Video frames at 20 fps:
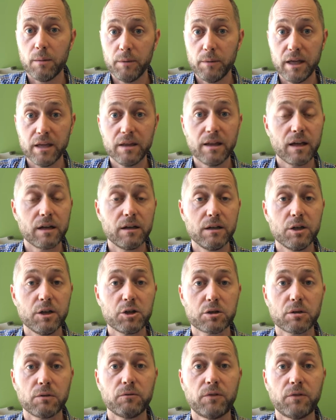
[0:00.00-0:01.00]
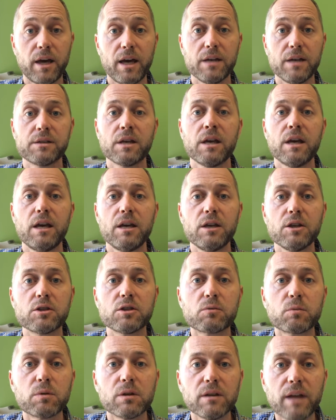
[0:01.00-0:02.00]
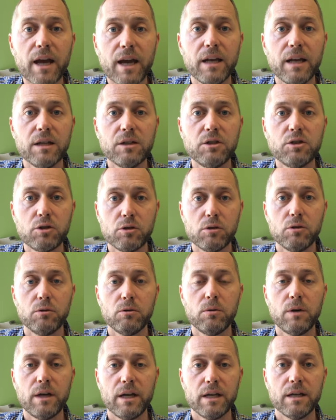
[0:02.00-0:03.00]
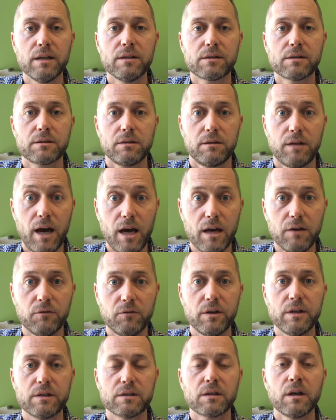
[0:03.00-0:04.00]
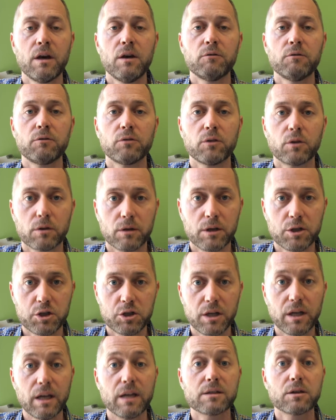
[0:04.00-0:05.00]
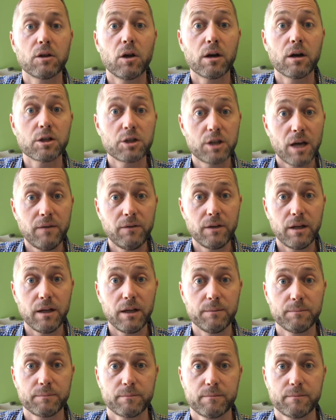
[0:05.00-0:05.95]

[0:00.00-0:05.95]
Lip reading: in that initial phase is related to its life, its flourishing, its longevity.